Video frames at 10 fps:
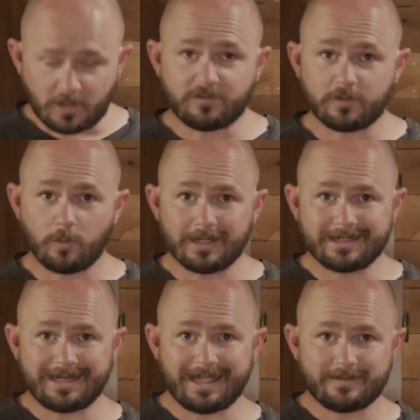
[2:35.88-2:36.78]
If you really
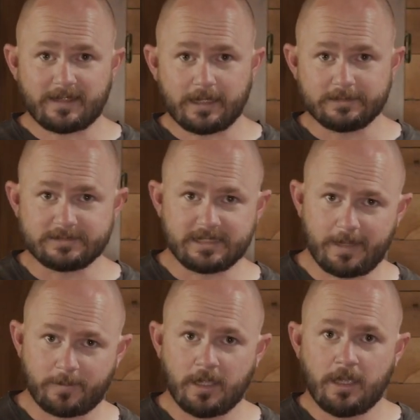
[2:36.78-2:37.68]
need to get down
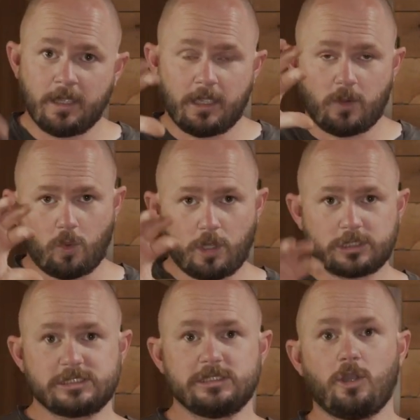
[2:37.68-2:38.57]
deep and work
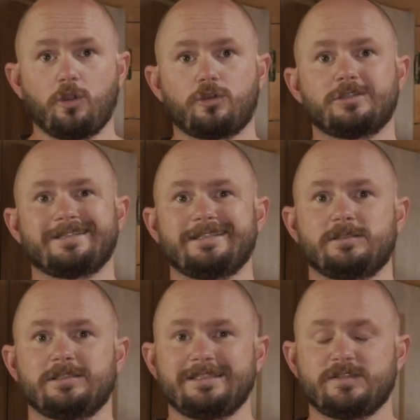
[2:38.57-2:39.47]
slow because
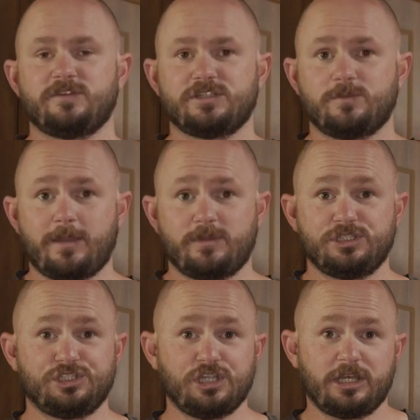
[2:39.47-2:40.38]
these fish may be
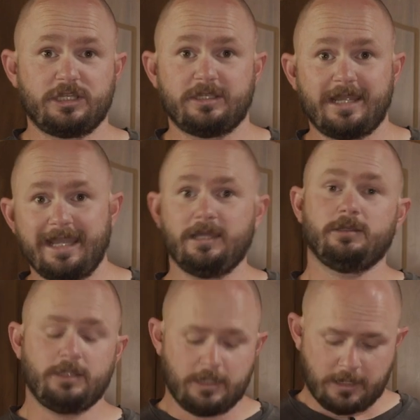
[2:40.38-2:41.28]
shutting
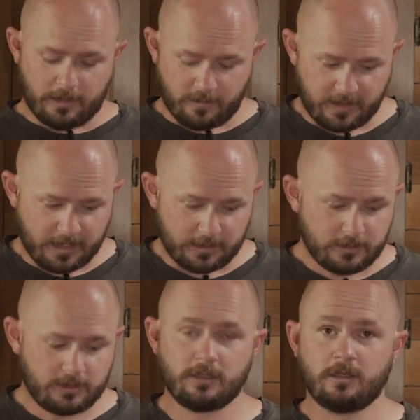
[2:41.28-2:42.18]
down,
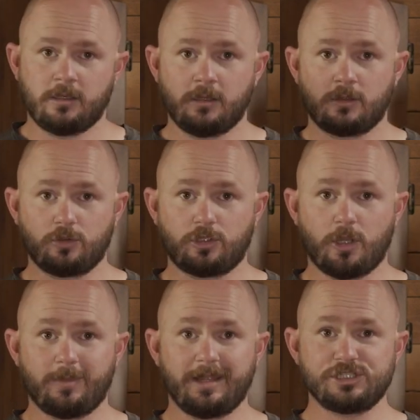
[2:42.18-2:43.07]
then good
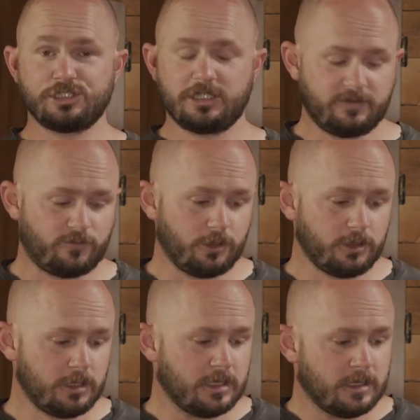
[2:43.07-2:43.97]
combination here for
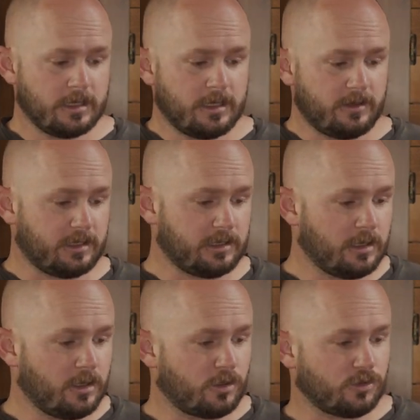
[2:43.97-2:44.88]
you. The
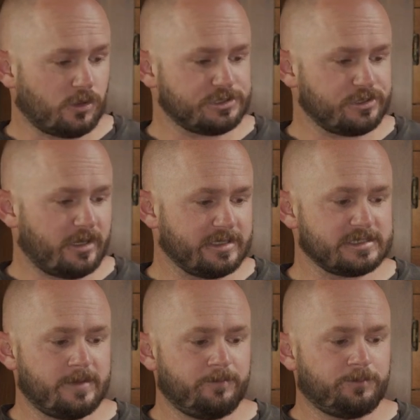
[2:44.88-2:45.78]
Cross
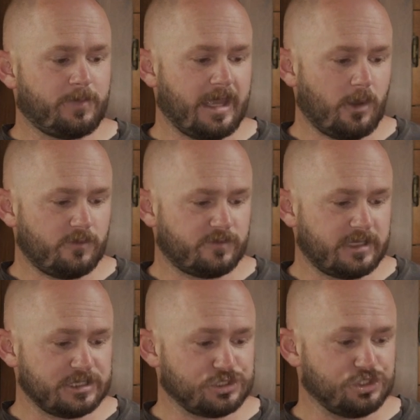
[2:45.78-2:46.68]
Eyes Power
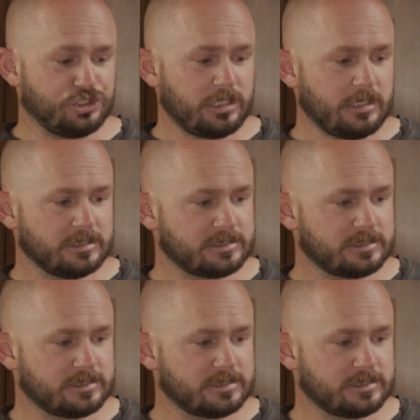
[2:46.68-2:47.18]
Finesse jig.